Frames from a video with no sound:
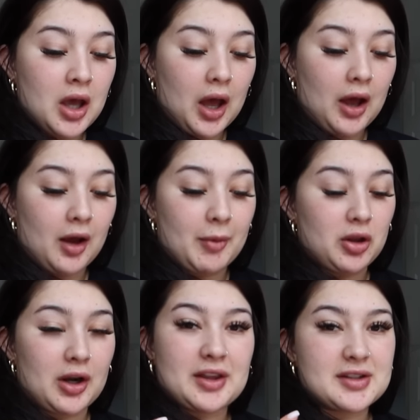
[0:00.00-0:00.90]
A
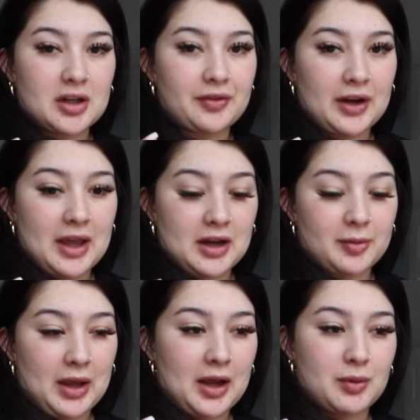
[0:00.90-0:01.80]
lot of the stuff that I ended
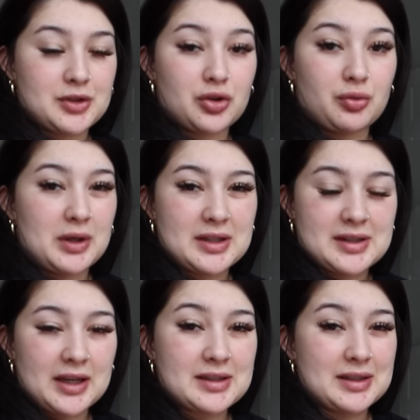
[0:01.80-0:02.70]
up getting was 3 to
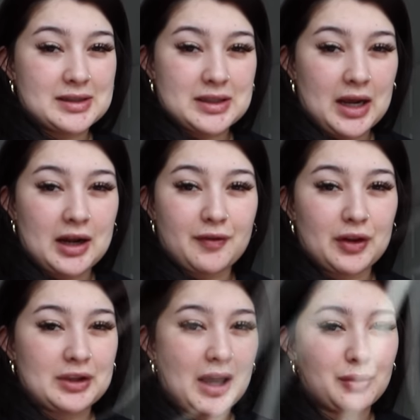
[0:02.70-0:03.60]
6, 6 to 9. I
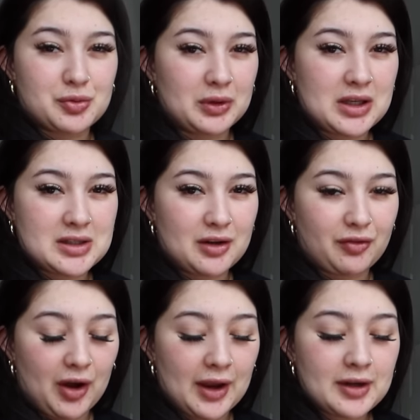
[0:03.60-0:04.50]
felt like that was really easy to
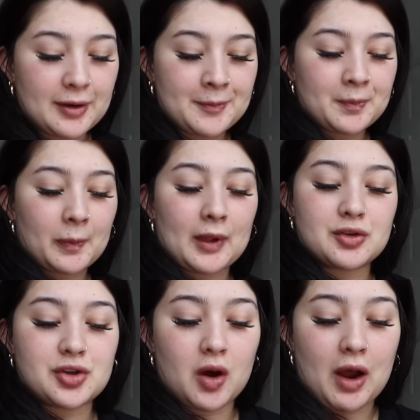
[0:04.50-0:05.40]
find.
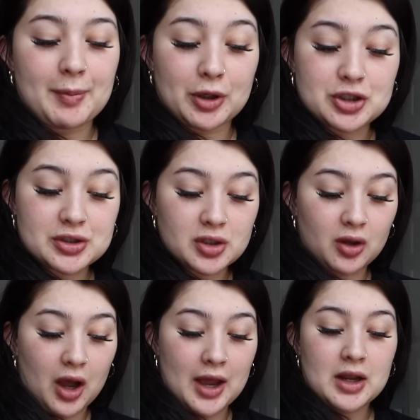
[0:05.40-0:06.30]
So I purchased a
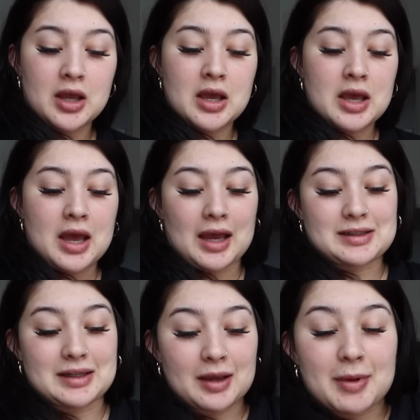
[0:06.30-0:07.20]
lot. I
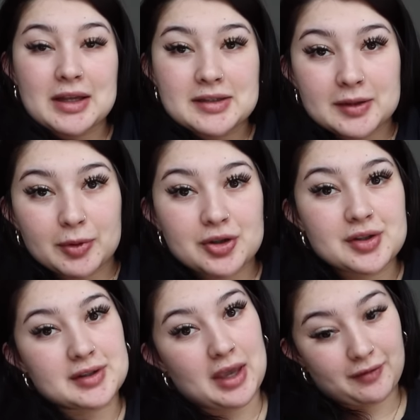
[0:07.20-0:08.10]
didn't get many sleepers
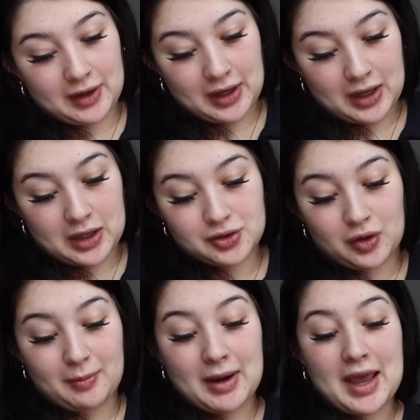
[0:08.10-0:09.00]
because I can't find any.
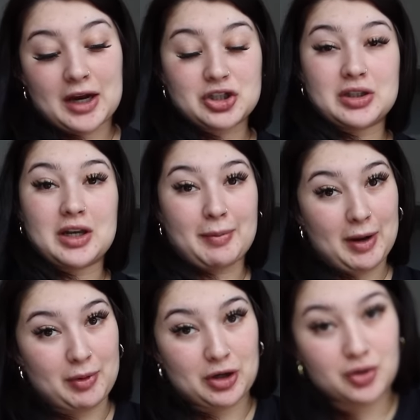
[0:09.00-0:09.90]
So I might actually need to
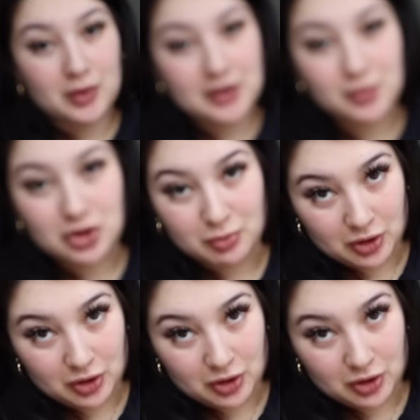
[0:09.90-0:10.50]
buy brand new ones, which I'm